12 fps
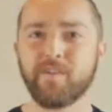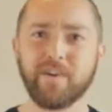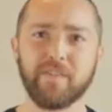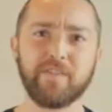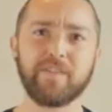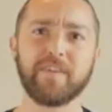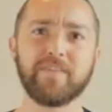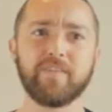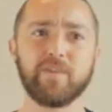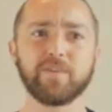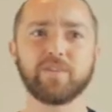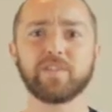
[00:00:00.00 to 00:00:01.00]
rather than
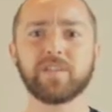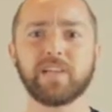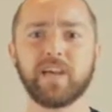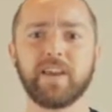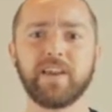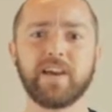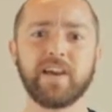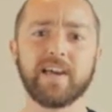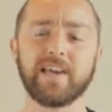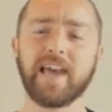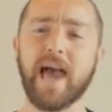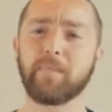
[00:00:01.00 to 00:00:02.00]
those kind
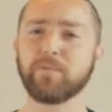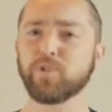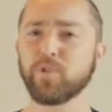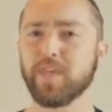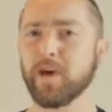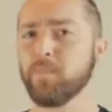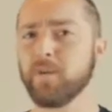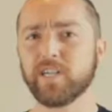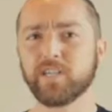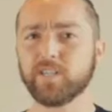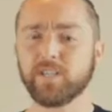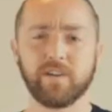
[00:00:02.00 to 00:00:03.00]
of gaps without
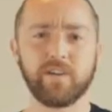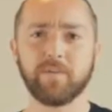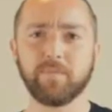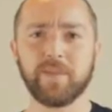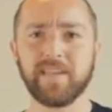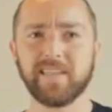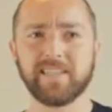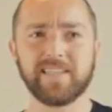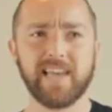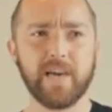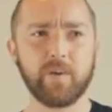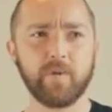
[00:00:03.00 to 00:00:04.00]
much being
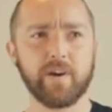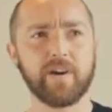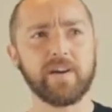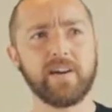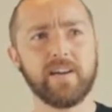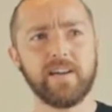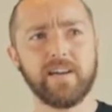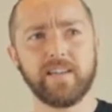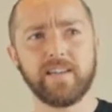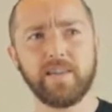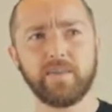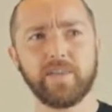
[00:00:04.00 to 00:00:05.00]
said where
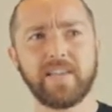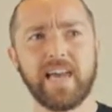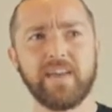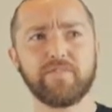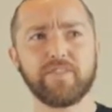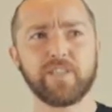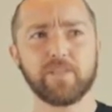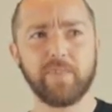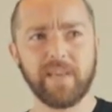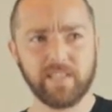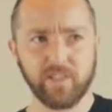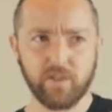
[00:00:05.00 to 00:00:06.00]
they really have the
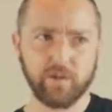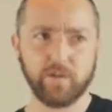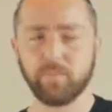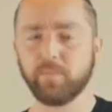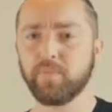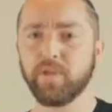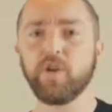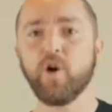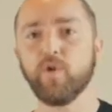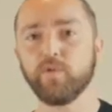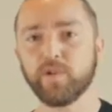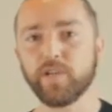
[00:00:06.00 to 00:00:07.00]
space to be
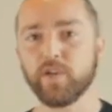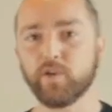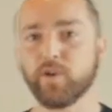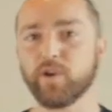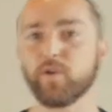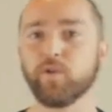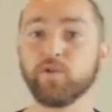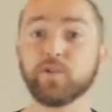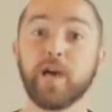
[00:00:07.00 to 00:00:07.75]
overly critical.